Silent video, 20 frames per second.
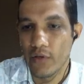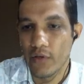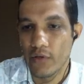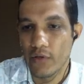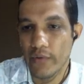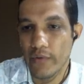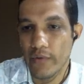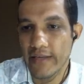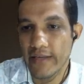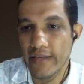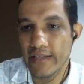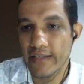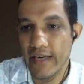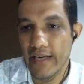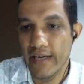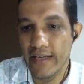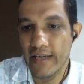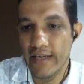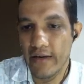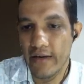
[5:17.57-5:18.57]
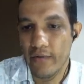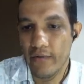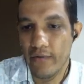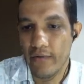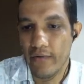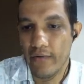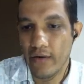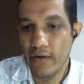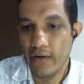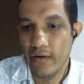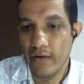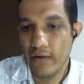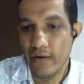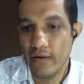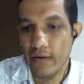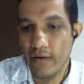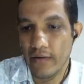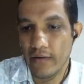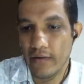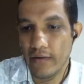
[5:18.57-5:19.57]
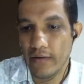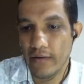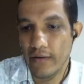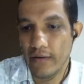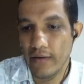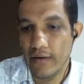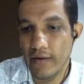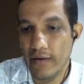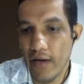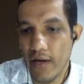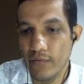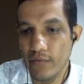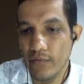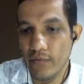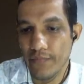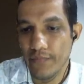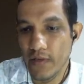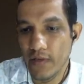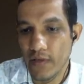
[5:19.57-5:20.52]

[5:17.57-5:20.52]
So at this what now,